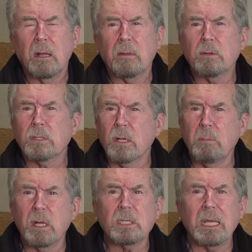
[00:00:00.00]
there's so
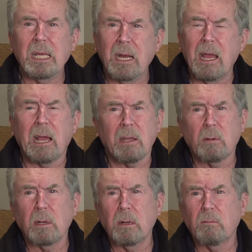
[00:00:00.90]
much
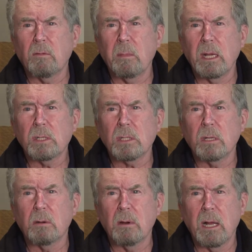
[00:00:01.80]
inaccurate information
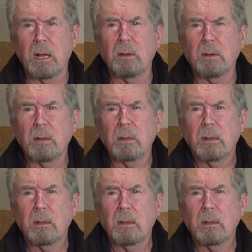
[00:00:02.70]
around.